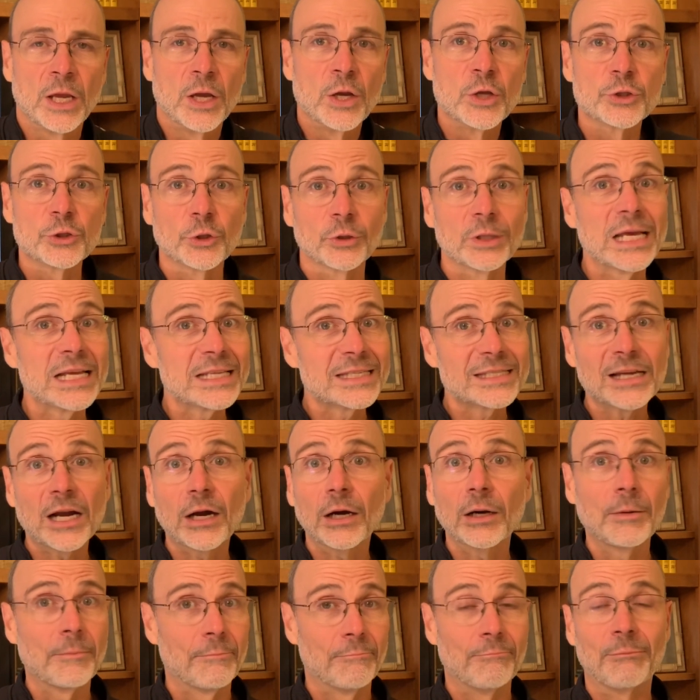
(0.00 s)
So that's
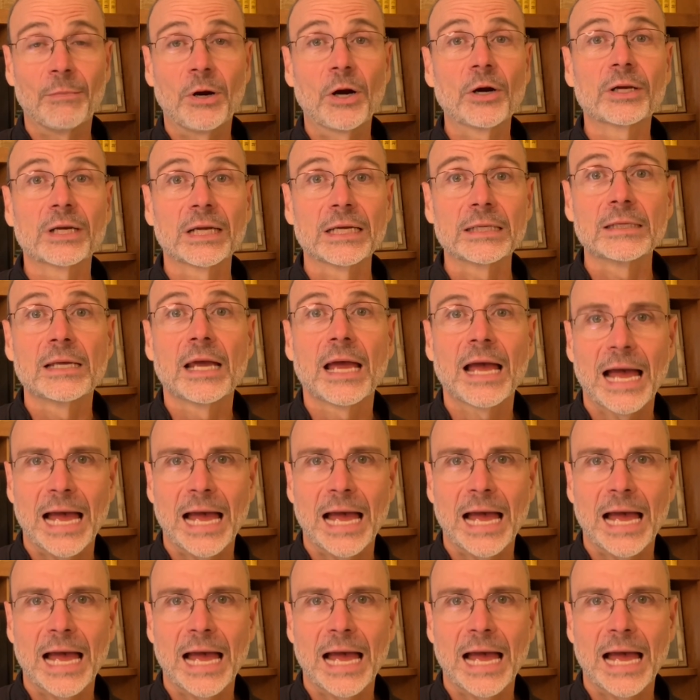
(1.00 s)
our market